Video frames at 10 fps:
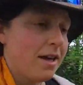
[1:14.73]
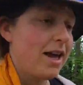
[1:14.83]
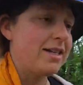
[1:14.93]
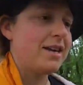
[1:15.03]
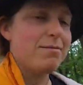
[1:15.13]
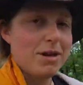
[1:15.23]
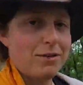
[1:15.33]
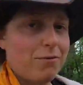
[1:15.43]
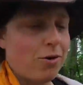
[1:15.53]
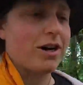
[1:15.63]
as in
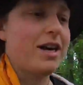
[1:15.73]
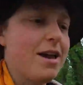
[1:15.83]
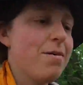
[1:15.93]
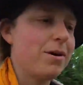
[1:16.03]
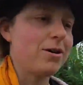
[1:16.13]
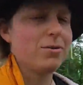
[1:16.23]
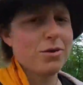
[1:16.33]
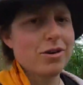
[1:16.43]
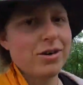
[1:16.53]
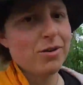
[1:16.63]
metaphorically, because
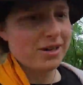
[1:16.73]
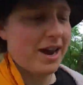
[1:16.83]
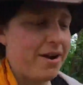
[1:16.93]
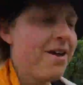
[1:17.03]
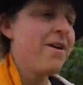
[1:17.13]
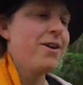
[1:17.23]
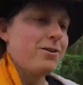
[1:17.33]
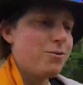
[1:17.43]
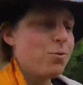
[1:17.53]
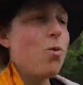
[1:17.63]
we're under lockdown,
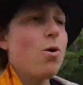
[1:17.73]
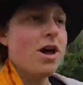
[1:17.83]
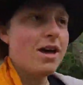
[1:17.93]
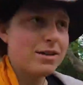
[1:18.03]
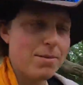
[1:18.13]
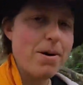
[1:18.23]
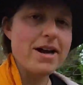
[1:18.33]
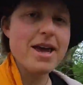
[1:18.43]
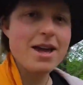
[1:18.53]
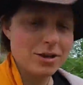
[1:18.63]
to walk, to
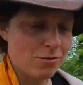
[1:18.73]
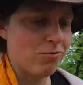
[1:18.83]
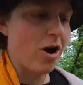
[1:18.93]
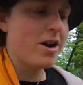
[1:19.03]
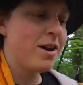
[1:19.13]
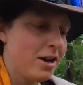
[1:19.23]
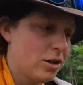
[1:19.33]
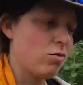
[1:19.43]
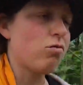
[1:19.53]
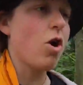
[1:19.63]
bike, to run,
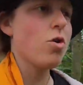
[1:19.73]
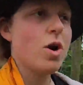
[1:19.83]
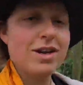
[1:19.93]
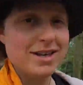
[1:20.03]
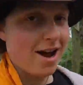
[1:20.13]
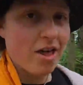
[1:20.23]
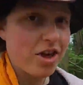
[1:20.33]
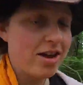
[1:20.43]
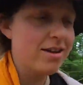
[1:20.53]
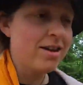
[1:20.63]
to row, to
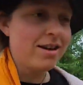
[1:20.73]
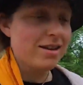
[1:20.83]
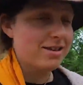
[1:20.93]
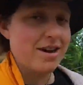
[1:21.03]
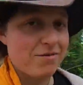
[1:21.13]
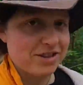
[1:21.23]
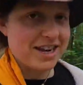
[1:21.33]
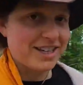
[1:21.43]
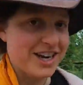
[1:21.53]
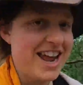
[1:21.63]
other, there's an other
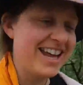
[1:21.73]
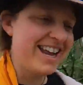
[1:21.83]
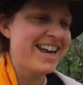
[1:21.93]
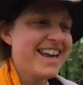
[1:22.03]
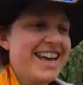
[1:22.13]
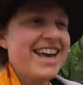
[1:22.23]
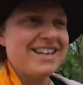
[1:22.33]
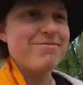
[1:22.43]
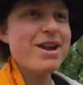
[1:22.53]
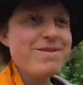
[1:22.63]
section,
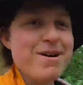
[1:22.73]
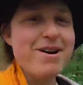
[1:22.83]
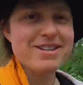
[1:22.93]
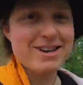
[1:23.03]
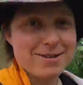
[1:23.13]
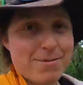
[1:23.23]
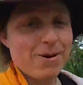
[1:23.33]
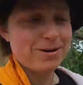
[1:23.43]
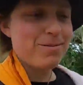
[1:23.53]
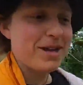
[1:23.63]
as many miles as you
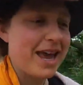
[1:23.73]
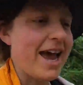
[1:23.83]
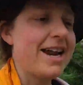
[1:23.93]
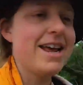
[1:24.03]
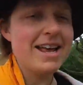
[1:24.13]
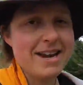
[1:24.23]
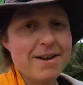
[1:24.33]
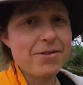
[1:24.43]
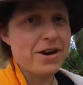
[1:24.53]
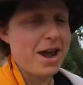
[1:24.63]
possibly can
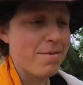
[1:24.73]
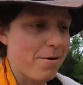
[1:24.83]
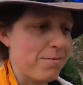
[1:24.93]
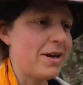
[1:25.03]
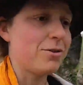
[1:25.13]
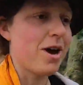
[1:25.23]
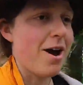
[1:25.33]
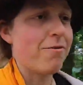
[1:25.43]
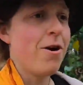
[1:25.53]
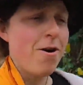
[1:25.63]
in the name of mental
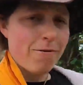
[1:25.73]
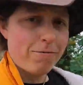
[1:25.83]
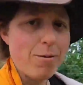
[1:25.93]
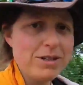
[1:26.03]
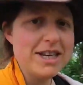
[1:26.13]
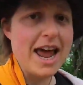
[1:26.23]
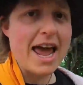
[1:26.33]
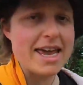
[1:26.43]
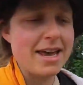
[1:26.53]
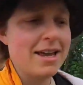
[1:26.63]
health. From
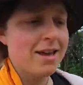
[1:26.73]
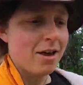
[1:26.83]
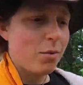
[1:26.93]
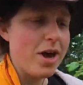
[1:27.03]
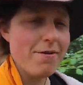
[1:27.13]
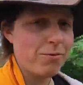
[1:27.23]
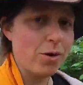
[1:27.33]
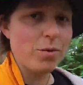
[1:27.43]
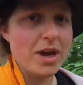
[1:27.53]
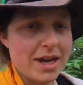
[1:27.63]
today, we have
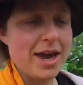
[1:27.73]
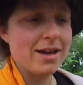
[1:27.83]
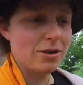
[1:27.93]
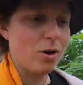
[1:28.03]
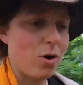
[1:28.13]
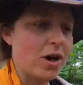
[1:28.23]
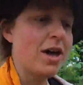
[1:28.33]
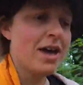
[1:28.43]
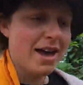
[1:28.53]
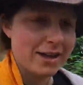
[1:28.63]
1 week to log
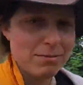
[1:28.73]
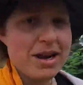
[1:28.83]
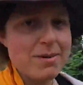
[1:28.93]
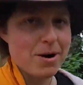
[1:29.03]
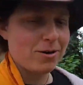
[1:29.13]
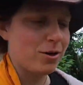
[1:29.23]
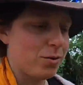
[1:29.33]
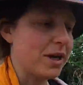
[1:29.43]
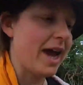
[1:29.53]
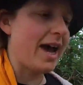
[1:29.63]
as many miles
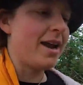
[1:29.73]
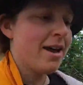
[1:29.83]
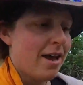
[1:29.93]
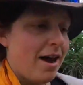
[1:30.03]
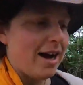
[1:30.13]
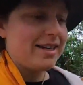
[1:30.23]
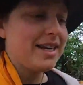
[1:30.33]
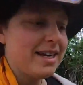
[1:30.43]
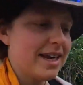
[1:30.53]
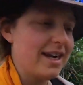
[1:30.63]
as we can,
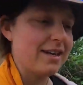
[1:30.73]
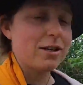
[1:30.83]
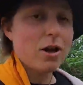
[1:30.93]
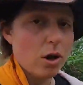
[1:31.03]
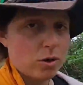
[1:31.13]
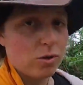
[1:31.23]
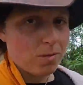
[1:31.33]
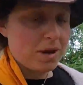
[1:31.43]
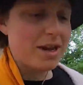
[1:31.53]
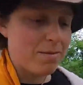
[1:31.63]
ideally getting as close
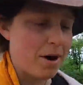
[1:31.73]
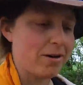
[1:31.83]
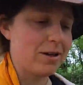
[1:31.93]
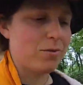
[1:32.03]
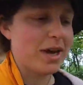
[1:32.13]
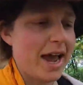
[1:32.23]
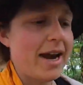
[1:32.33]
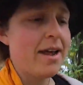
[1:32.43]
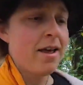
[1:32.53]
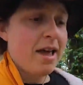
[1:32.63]
to 1,000,000 miles as we
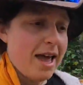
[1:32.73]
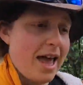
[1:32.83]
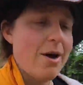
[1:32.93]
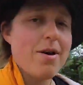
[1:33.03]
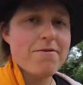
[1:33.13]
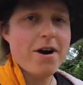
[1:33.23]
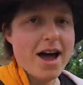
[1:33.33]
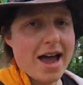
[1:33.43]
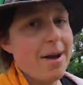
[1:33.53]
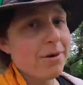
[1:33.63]
can. However,
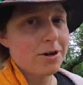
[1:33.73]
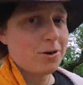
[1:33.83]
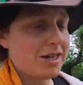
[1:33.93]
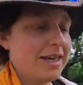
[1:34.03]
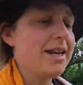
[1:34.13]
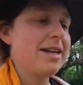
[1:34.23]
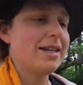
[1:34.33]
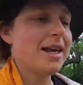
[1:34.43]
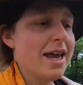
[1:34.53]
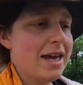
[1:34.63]
I am going to extend
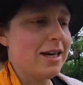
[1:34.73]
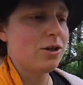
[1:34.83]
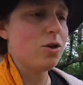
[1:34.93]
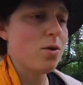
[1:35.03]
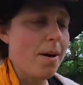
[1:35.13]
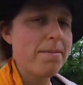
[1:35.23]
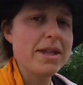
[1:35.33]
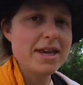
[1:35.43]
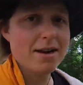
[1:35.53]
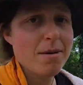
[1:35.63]
this into
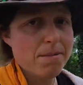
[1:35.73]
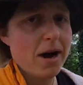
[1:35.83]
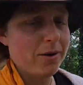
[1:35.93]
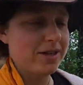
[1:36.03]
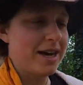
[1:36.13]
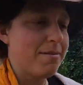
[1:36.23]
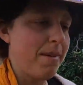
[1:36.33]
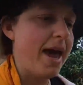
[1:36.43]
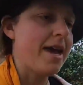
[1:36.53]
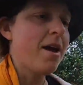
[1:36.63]
1,000,000 miles in
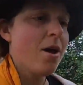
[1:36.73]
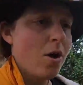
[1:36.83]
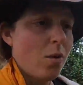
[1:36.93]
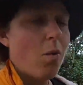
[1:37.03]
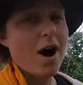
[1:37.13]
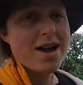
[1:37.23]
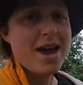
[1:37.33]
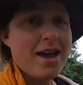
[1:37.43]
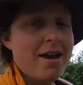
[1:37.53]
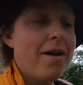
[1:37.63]
May.
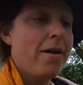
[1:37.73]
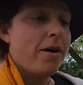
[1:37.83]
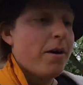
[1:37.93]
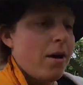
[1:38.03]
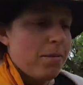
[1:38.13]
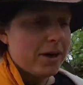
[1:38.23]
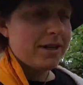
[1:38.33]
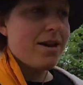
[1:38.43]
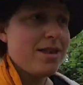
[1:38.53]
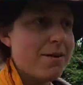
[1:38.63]
Why?
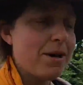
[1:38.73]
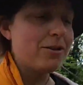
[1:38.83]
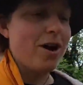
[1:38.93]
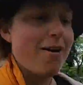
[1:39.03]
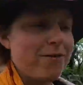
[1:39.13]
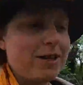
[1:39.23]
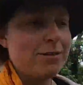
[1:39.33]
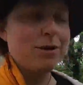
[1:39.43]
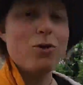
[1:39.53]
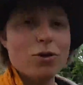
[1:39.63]
Because I think mental health needs
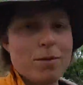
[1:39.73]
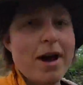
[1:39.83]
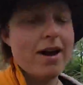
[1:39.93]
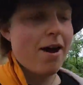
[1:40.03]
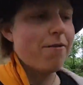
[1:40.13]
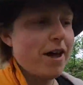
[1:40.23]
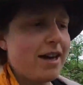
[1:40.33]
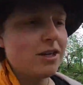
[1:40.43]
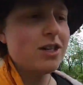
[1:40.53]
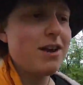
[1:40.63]
to be talked about enough,
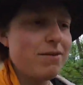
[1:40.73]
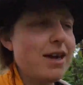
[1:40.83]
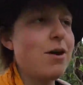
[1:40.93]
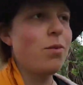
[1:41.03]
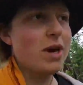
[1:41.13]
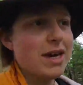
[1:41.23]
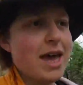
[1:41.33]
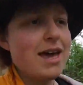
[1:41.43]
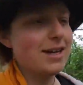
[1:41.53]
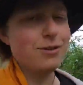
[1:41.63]
and just giving it a
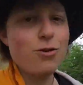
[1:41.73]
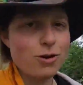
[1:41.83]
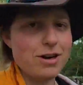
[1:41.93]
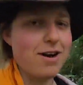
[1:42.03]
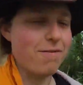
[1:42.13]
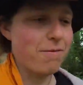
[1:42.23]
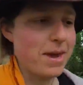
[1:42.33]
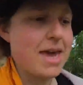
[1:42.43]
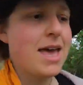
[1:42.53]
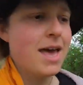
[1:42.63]
week is not good enough for
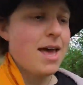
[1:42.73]
me.